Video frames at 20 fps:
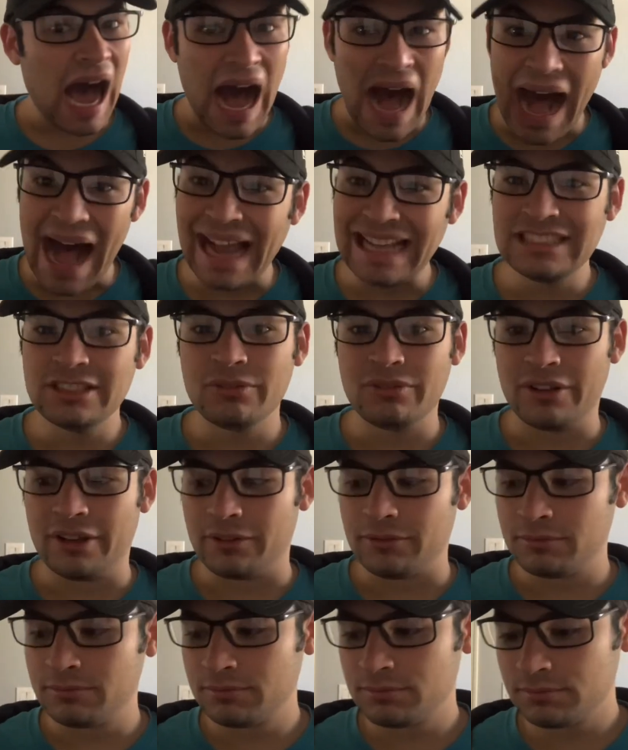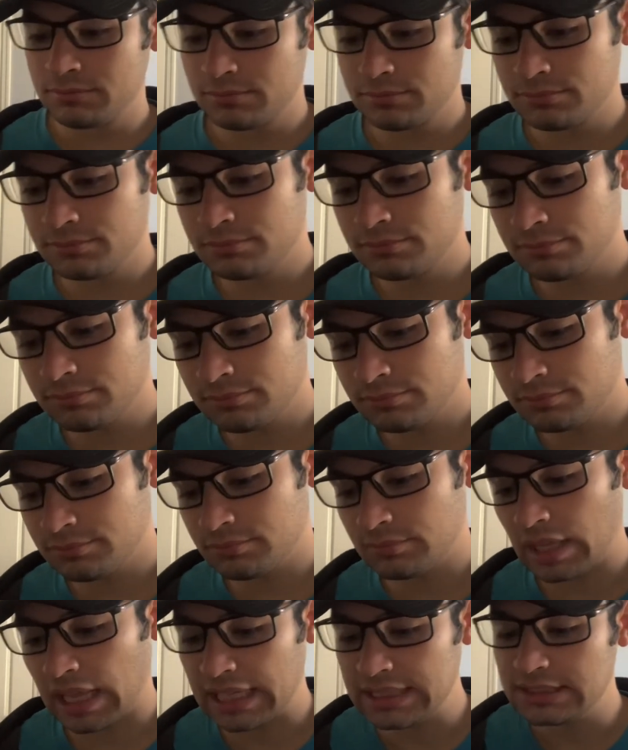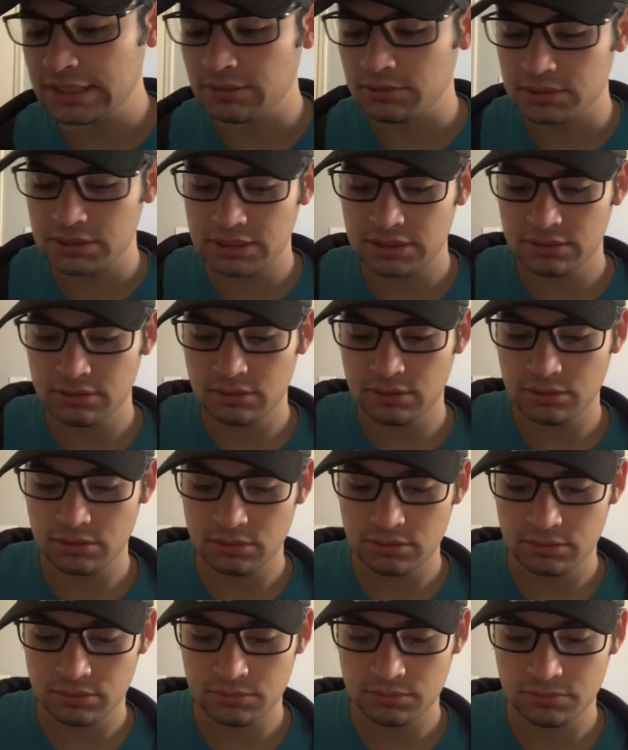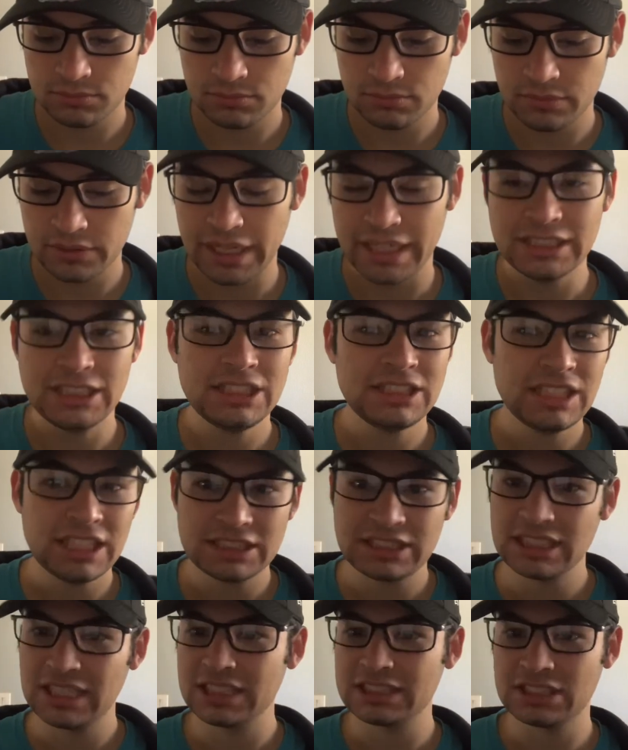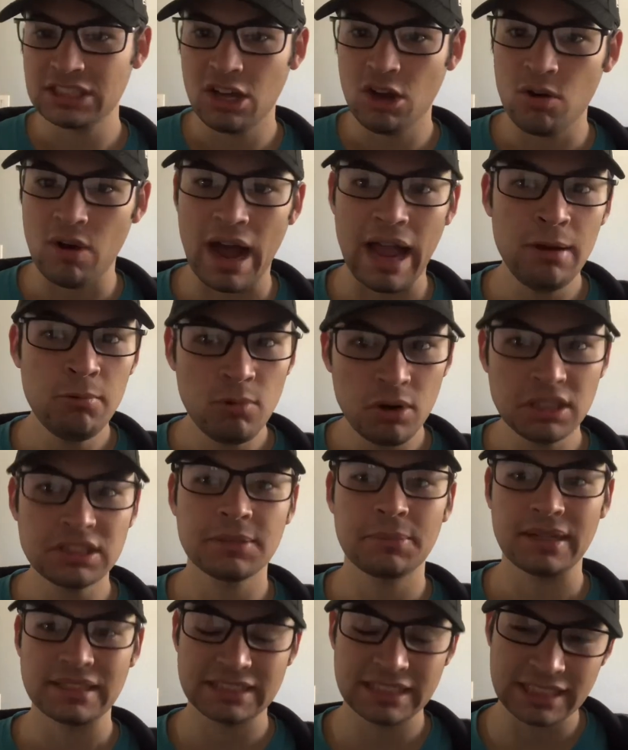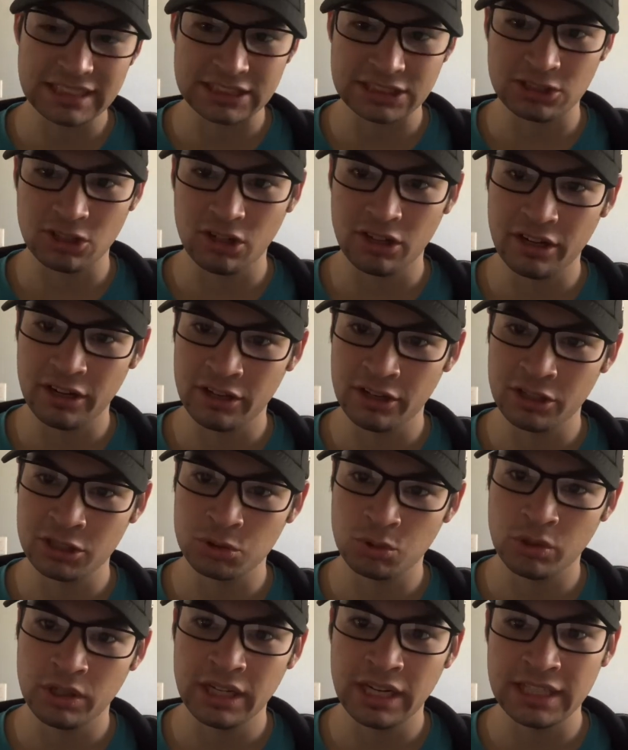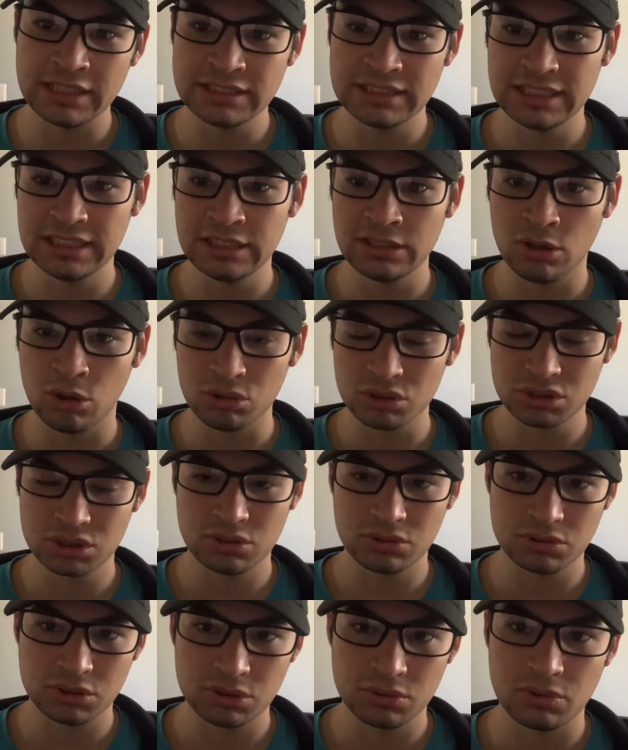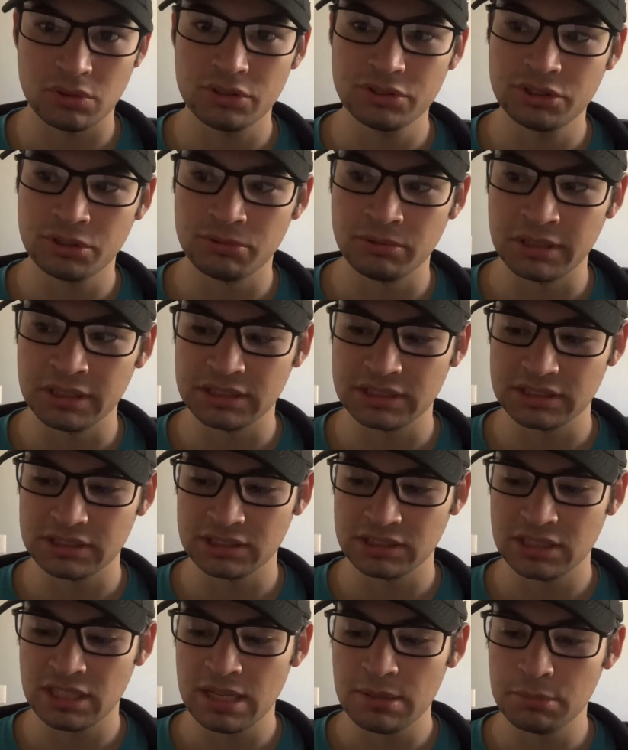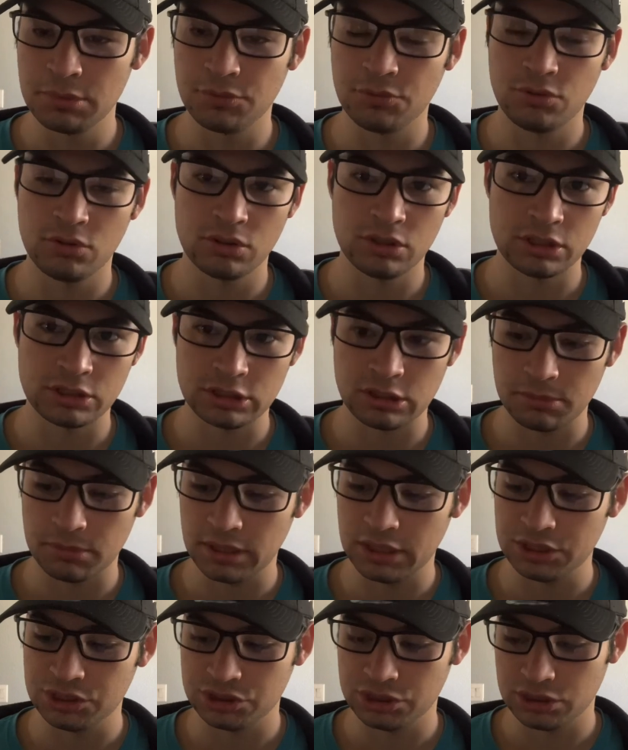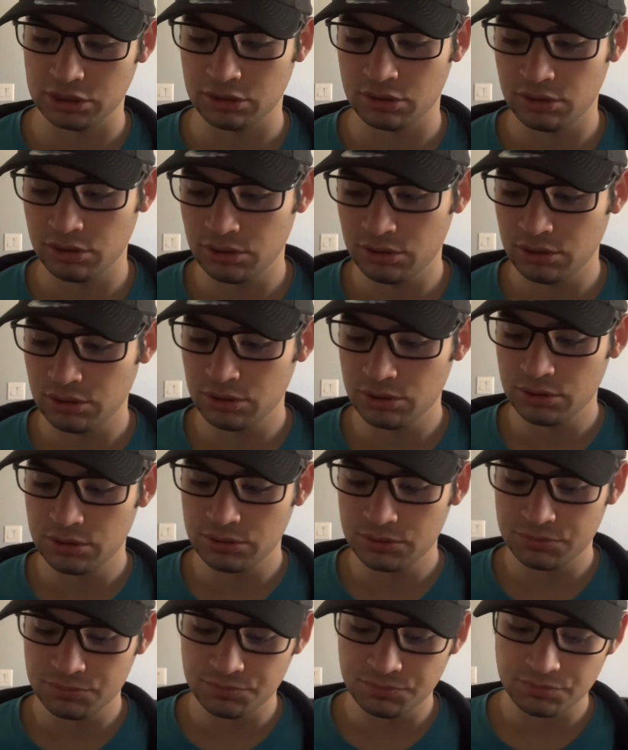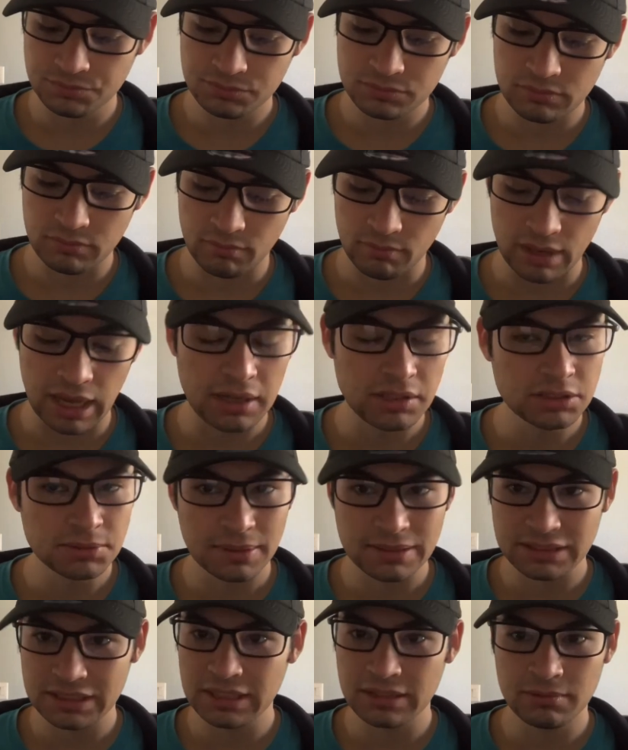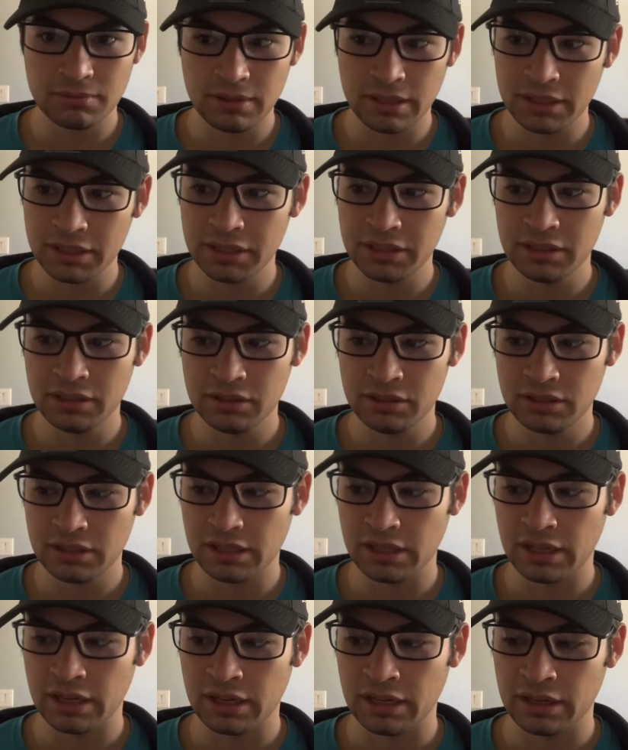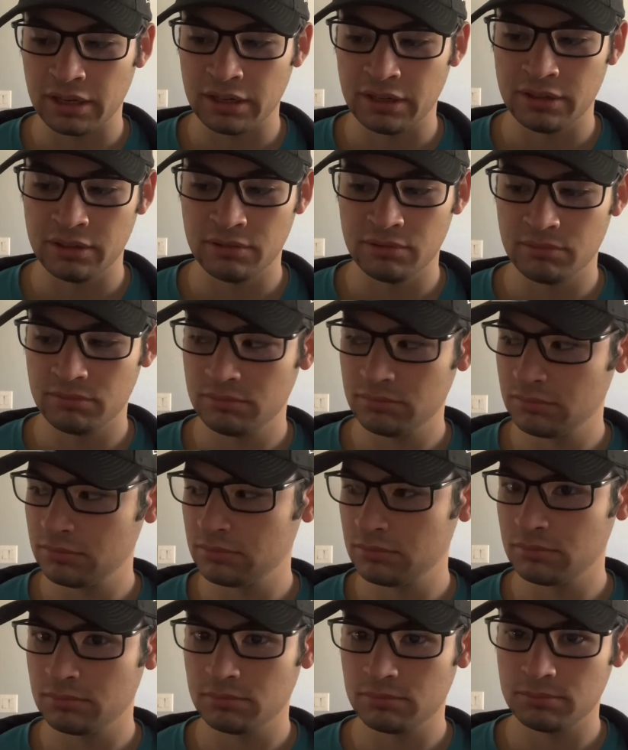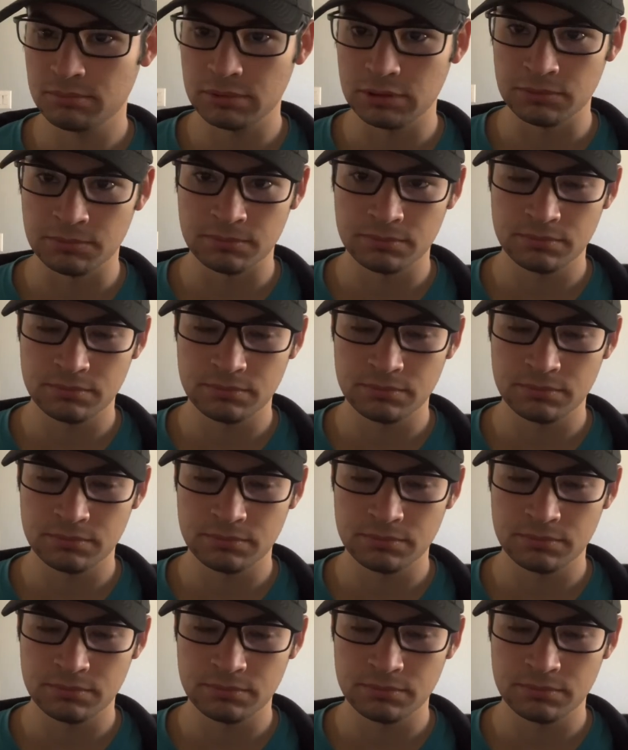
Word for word: I don't know. I don't. And just let you guys know, I was about to get started on the 2019 Old School 200 races before the termination. I was about to get ready and boom.